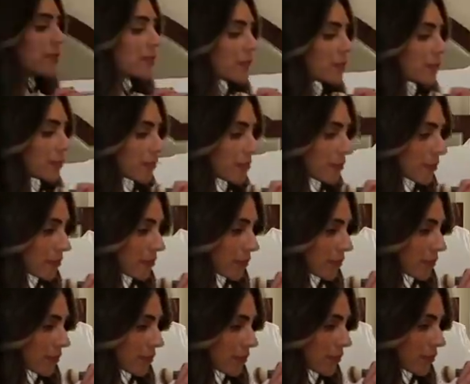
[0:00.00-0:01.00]

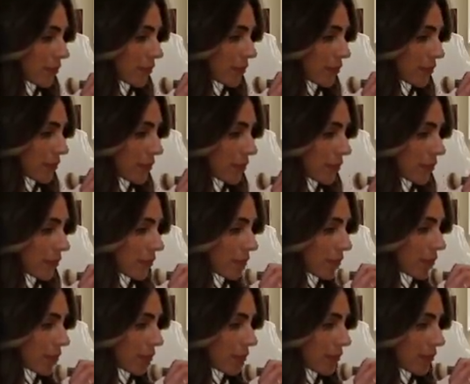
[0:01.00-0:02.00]

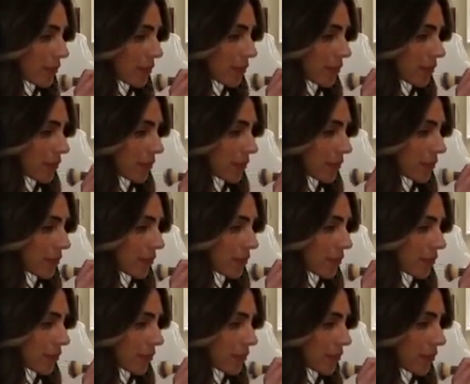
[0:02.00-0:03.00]

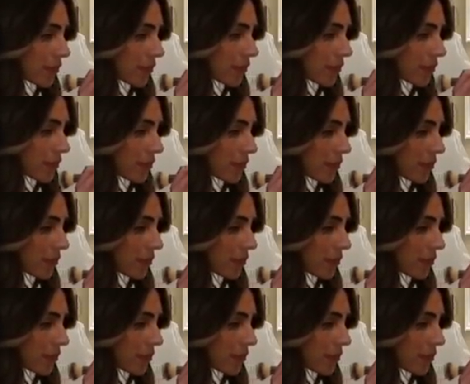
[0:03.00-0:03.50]
No one is speaking in this clip.